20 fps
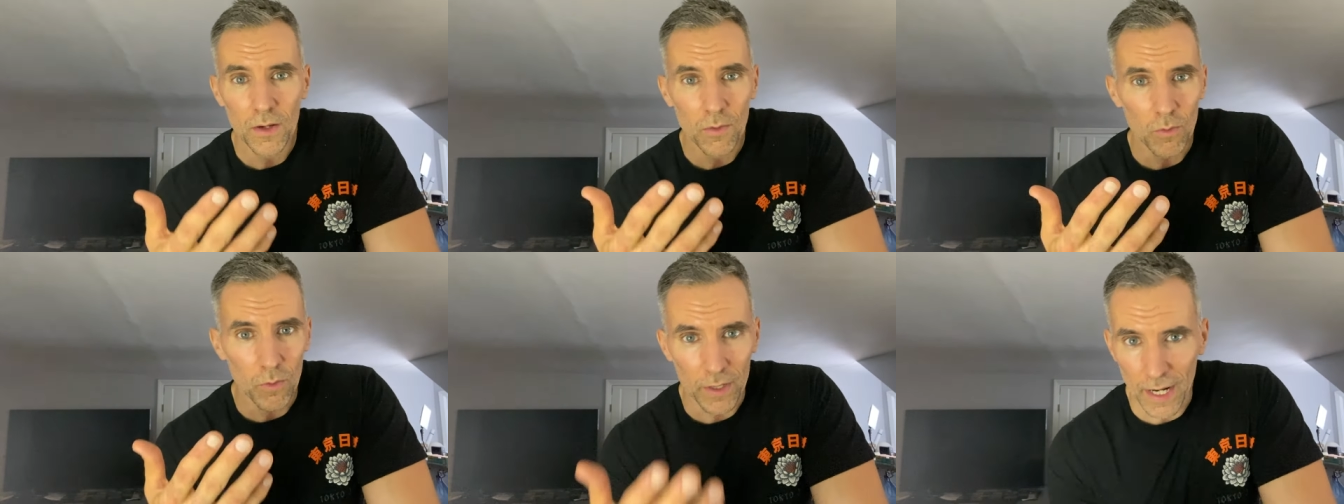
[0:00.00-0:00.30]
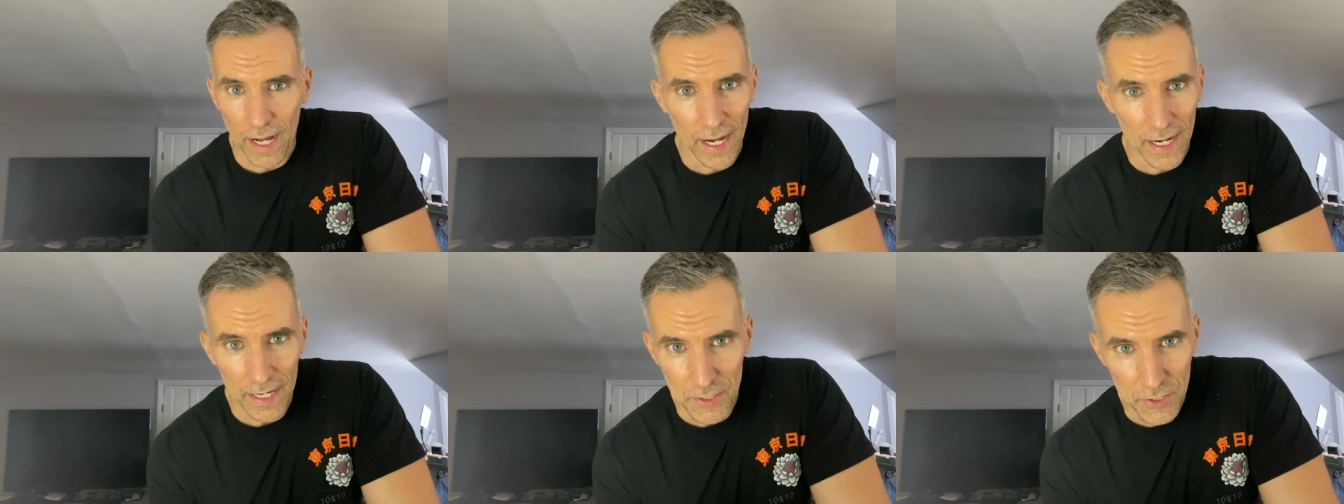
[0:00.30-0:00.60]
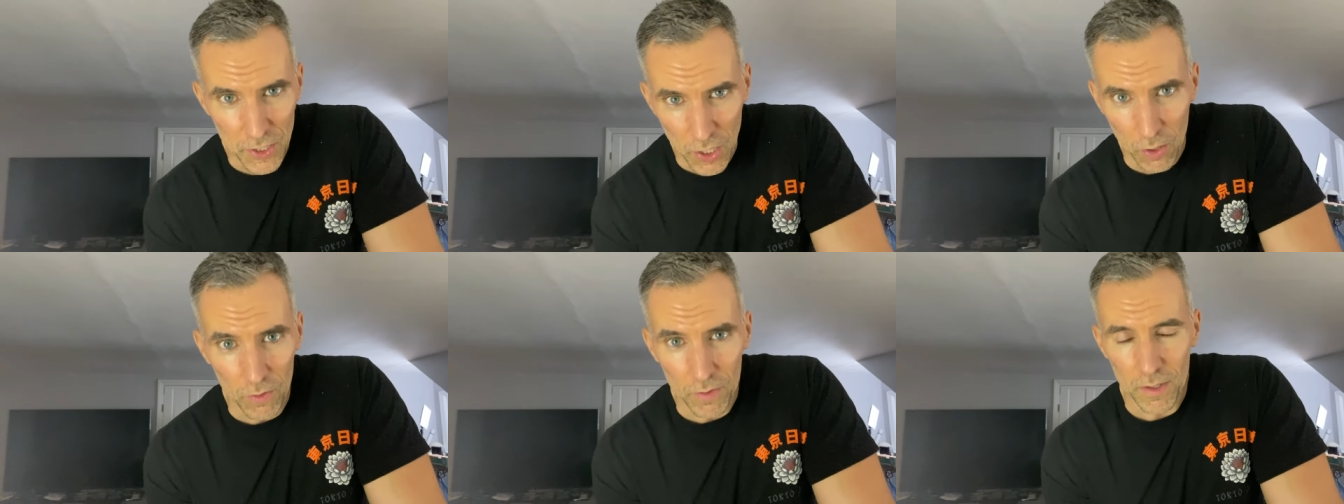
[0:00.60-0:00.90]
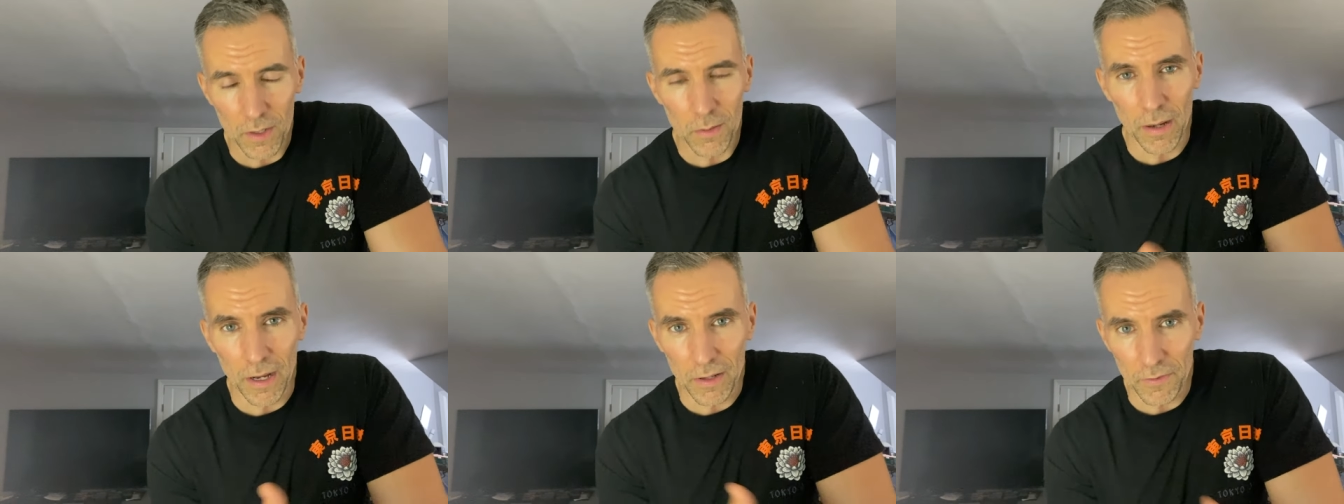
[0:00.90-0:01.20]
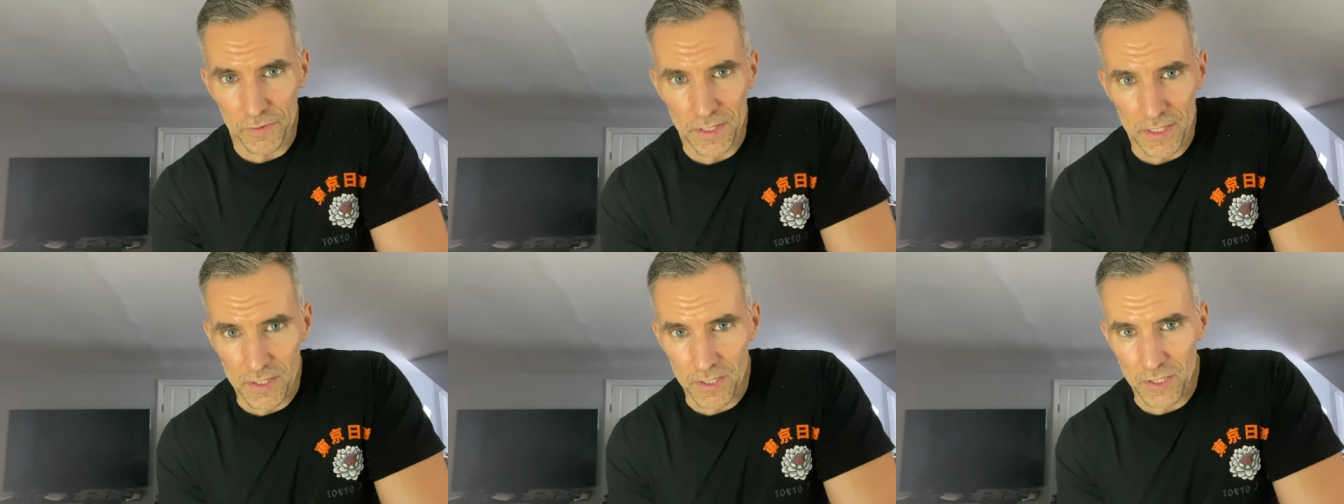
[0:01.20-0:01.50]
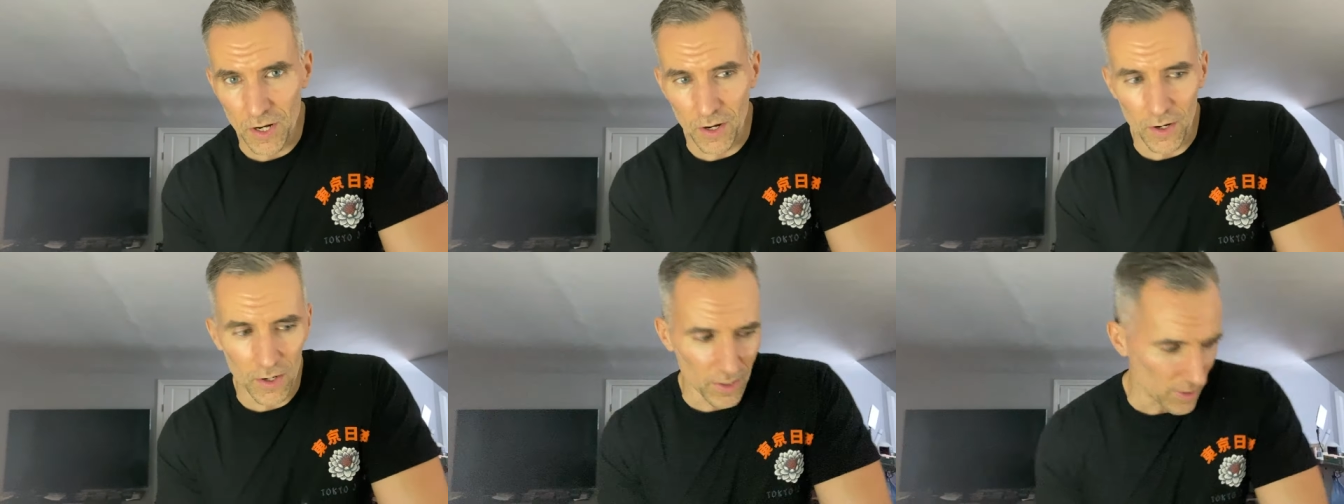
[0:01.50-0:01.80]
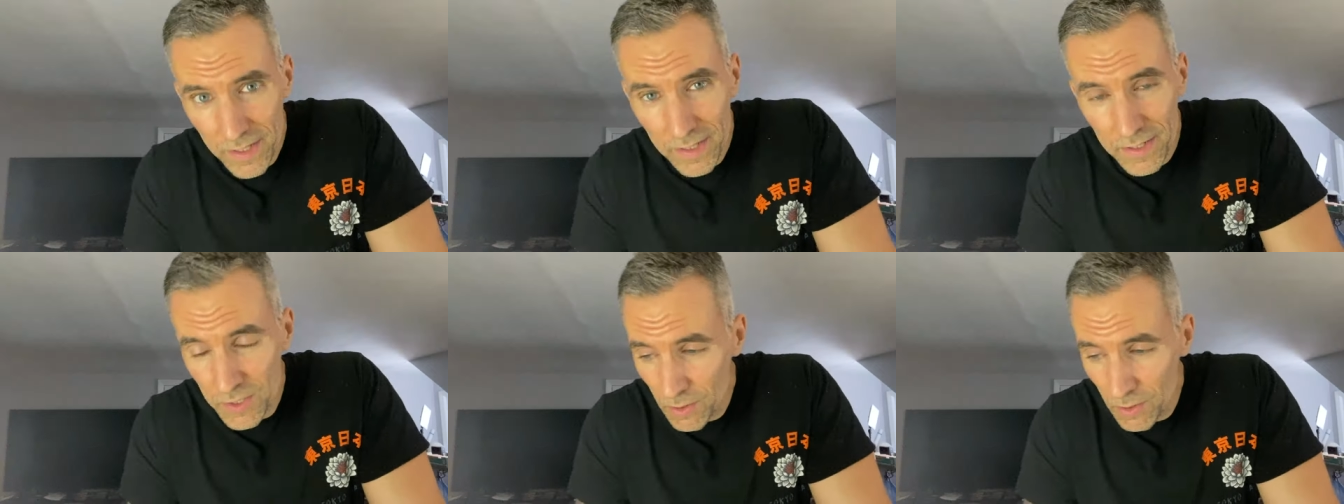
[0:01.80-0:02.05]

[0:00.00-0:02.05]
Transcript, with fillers: what I don't about these cards.